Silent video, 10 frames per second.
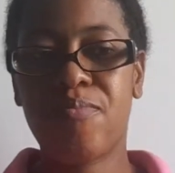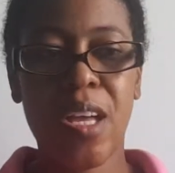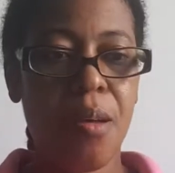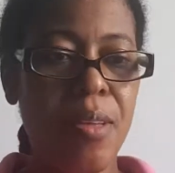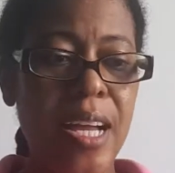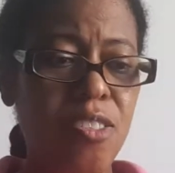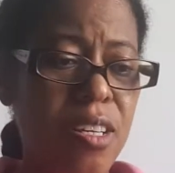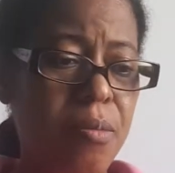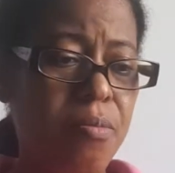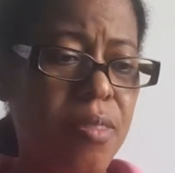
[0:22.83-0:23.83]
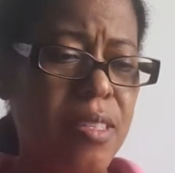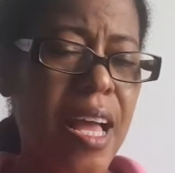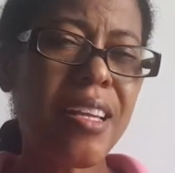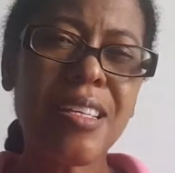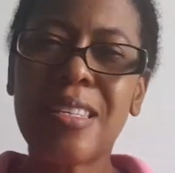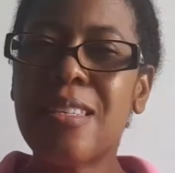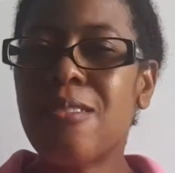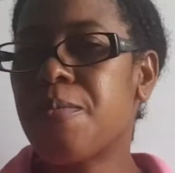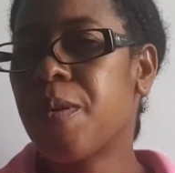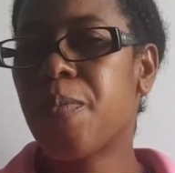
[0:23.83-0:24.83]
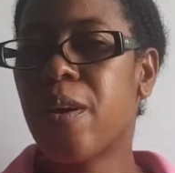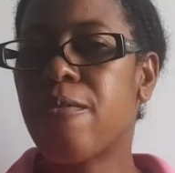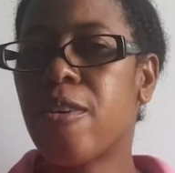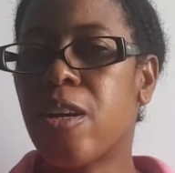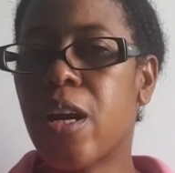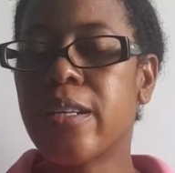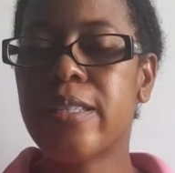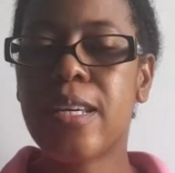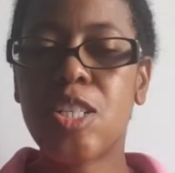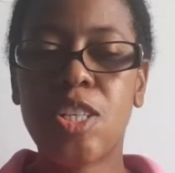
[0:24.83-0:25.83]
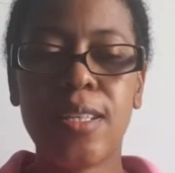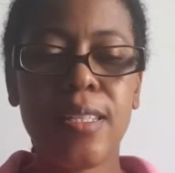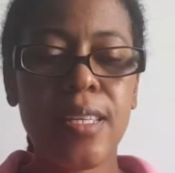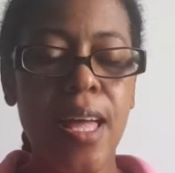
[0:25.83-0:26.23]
I'm actually not necessarily preparing for an art session.